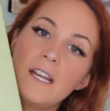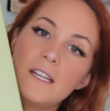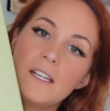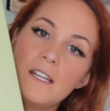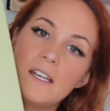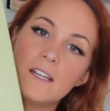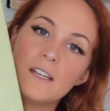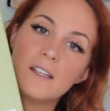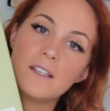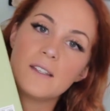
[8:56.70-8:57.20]

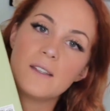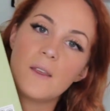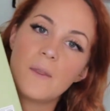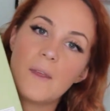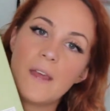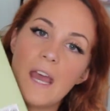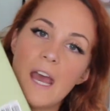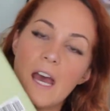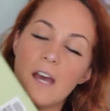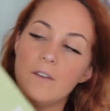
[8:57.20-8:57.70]
ideas that
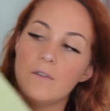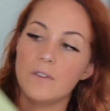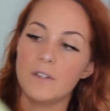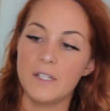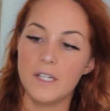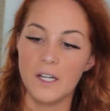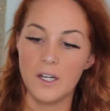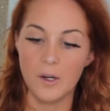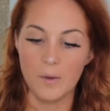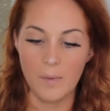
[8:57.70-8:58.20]
they had for
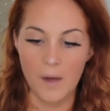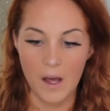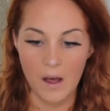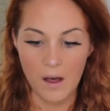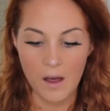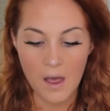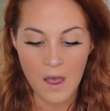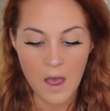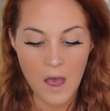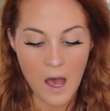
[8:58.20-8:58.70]

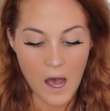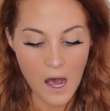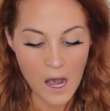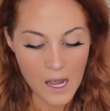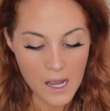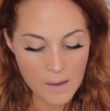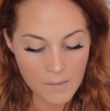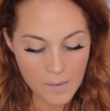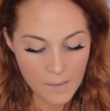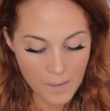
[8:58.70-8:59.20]
Tinkerbell.
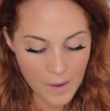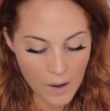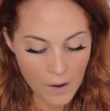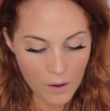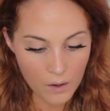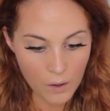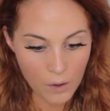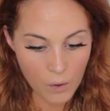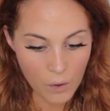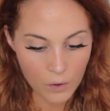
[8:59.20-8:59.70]
I'm
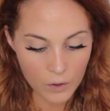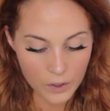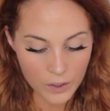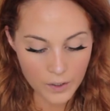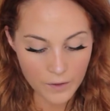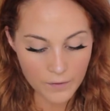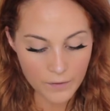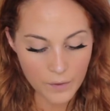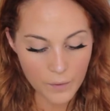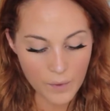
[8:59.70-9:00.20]
about a
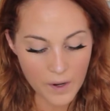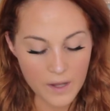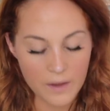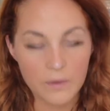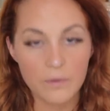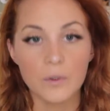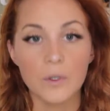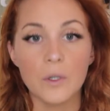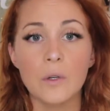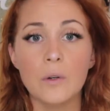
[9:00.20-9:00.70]
quarter of the way
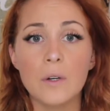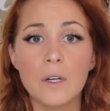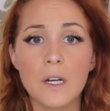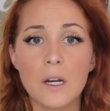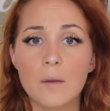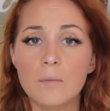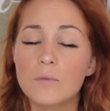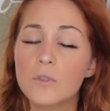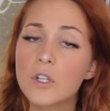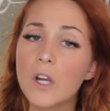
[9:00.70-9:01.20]
through, and
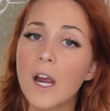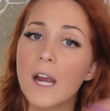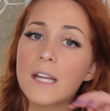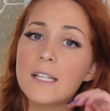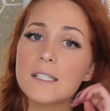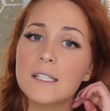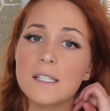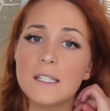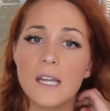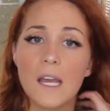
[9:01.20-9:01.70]
I'm
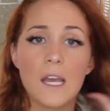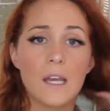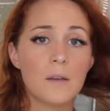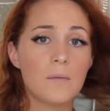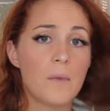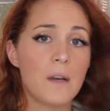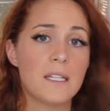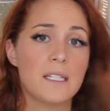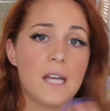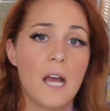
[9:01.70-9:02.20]
trying to take
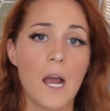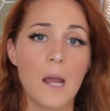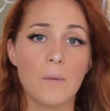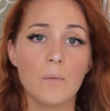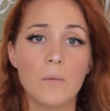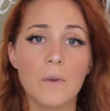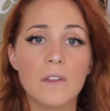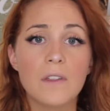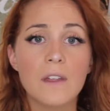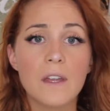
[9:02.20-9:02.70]
my
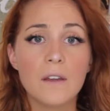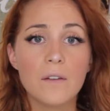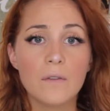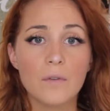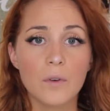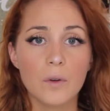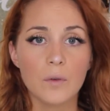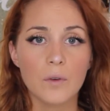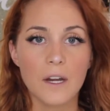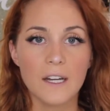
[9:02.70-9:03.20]
time with it
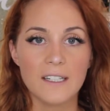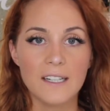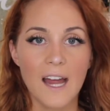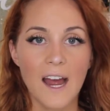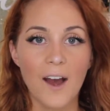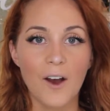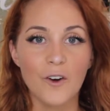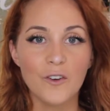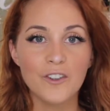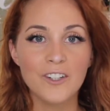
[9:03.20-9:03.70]
for right
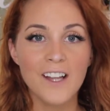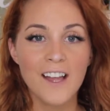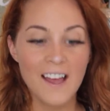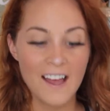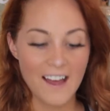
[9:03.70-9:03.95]
now.